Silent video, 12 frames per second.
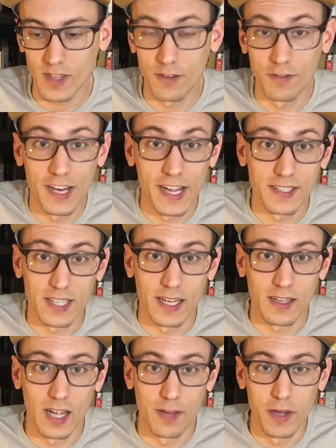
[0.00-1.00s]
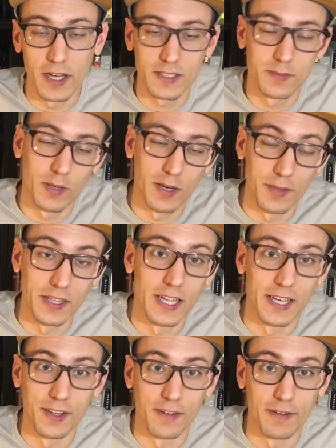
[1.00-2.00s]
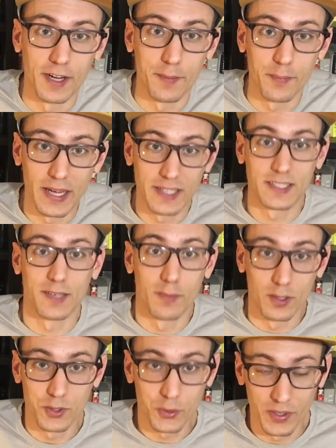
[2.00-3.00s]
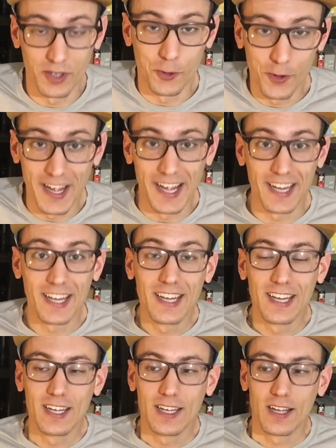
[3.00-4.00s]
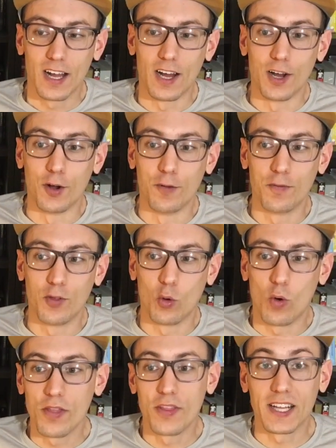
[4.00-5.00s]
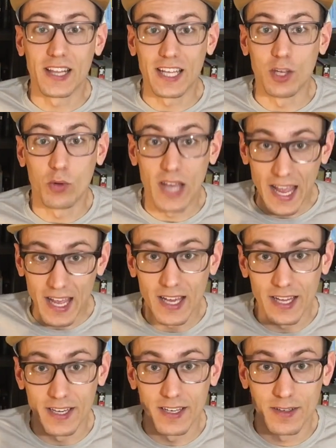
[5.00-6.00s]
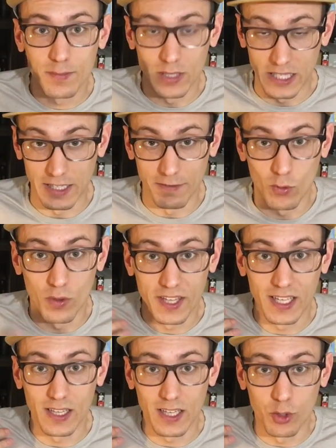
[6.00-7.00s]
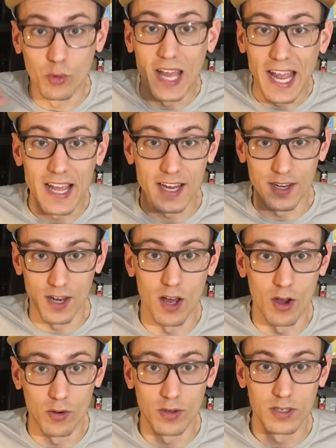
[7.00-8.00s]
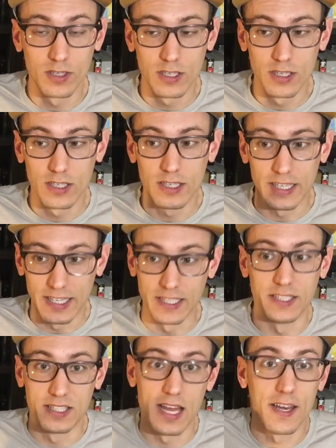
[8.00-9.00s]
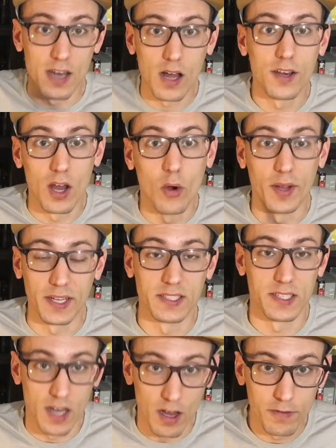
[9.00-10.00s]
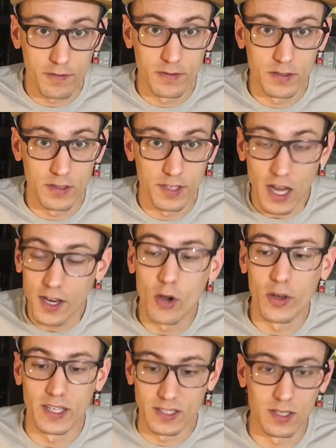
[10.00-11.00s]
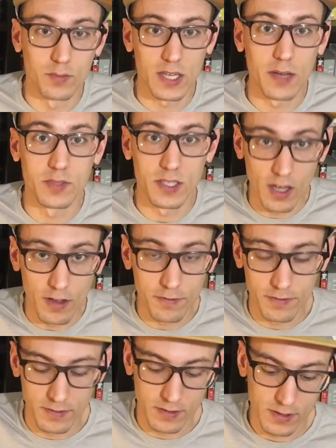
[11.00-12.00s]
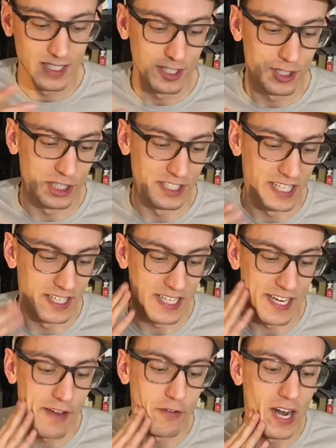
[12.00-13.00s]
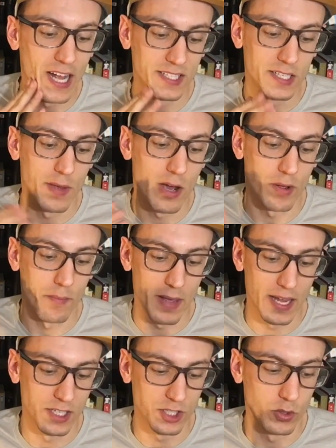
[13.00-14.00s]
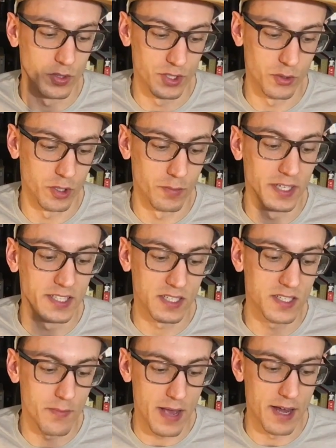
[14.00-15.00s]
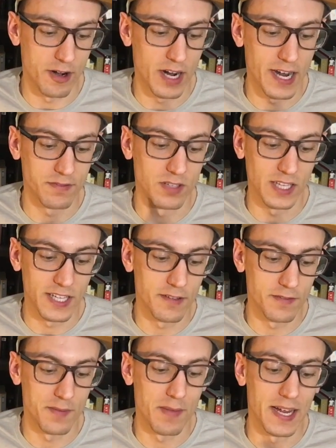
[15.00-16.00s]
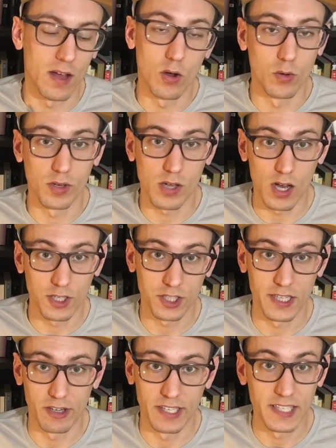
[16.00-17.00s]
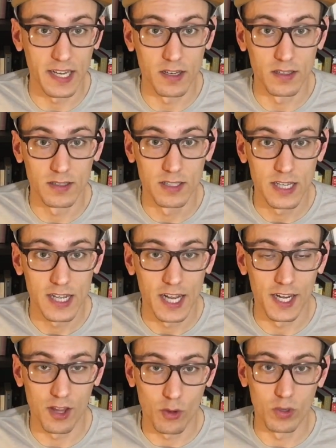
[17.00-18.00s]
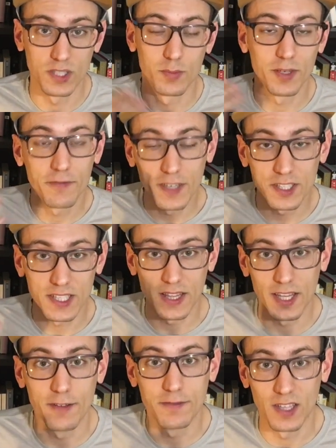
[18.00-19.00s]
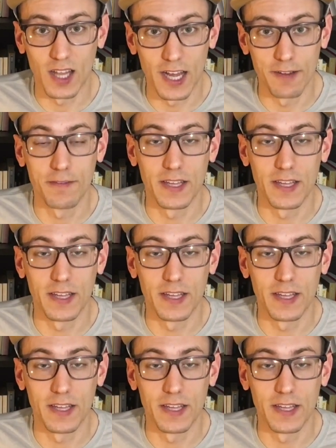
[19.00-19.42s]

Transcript: of an anticlimax, but I mean that in the very best and most real way, of the one thing that you can believe, the one thing that you can know, is that not knowing is enough. Not knowing is sometimes enough. She says, I never asked him how he managed to endure, but it doesn't matter, I have to live in my own cautionary tale. In other words, McPherson lived a life